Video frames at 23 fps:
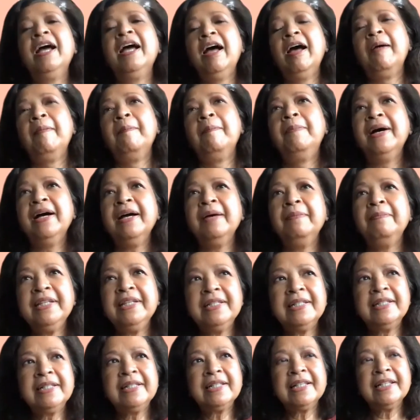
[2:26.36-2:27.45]
But
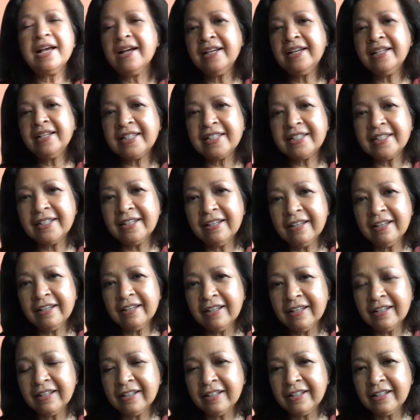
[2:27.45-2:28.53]
besides
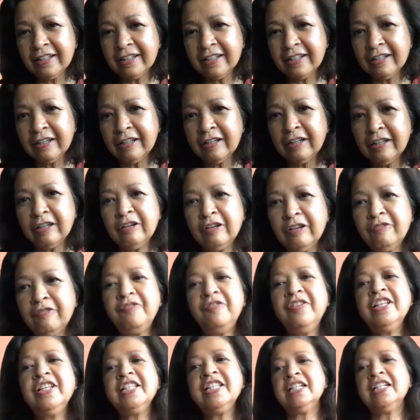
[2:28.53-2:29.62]
the
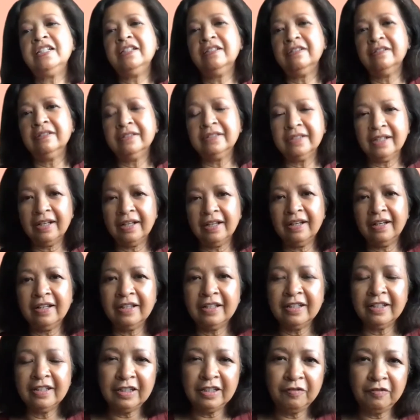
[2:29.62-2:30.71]
physical
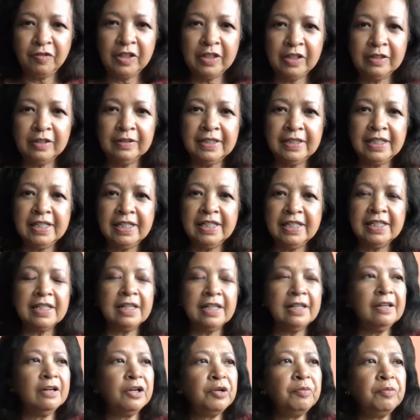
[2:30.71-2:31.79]
difficulties, a
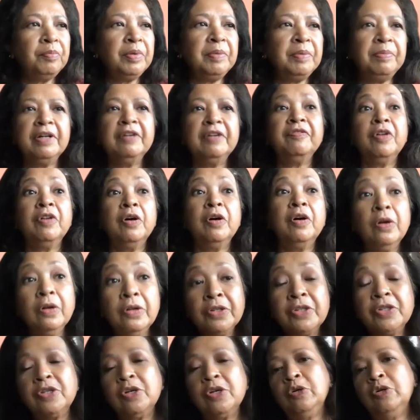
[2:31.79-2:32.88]
lot of people have
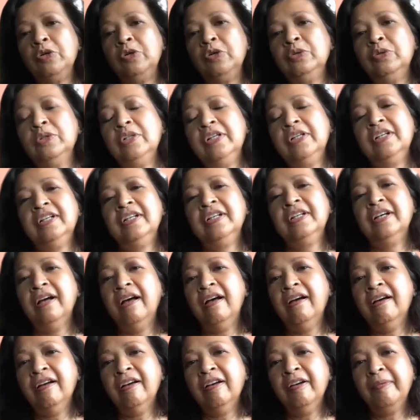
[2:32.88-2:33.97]
also
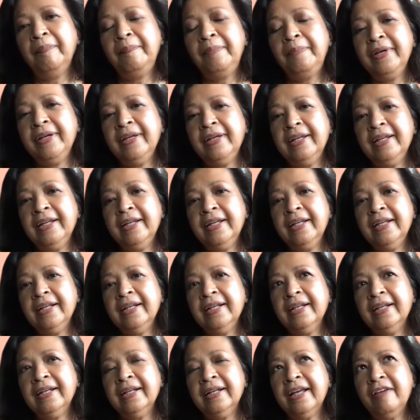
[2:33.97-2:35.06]

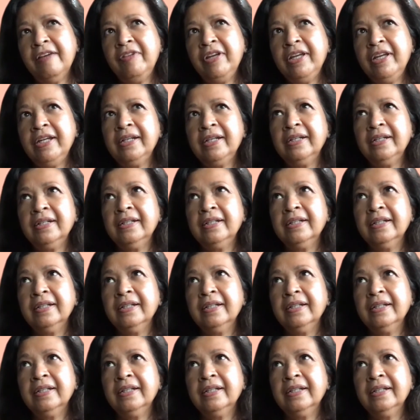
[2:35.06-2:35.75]
been having